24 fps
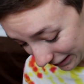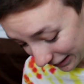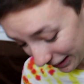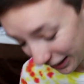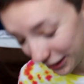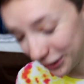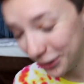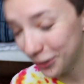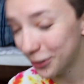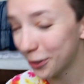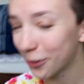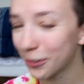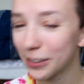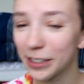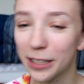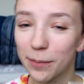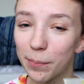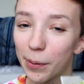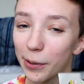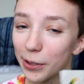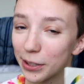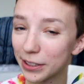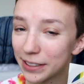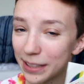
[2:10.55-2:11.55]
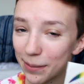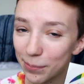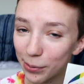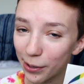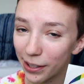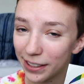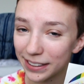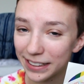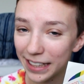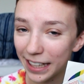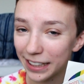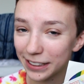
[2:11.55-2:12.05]
And you don't need to put your
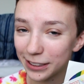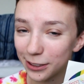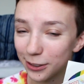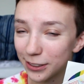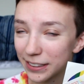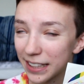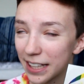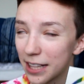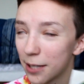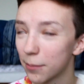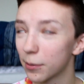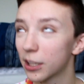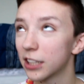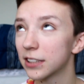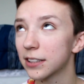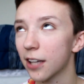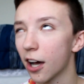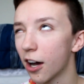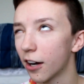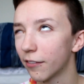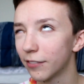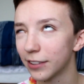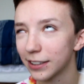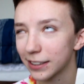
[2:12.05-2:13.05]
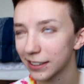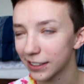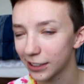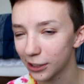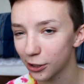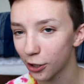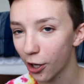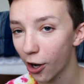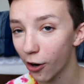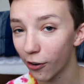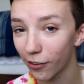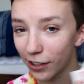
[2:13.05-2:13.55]
temporary tattoos in them because obviously
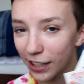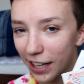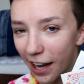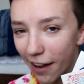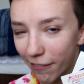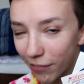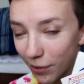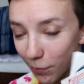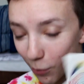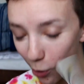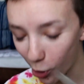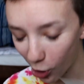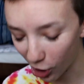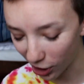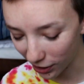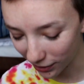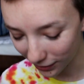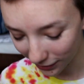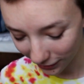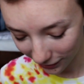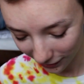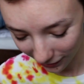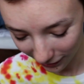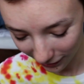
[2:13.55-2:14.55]
you'll already have them on.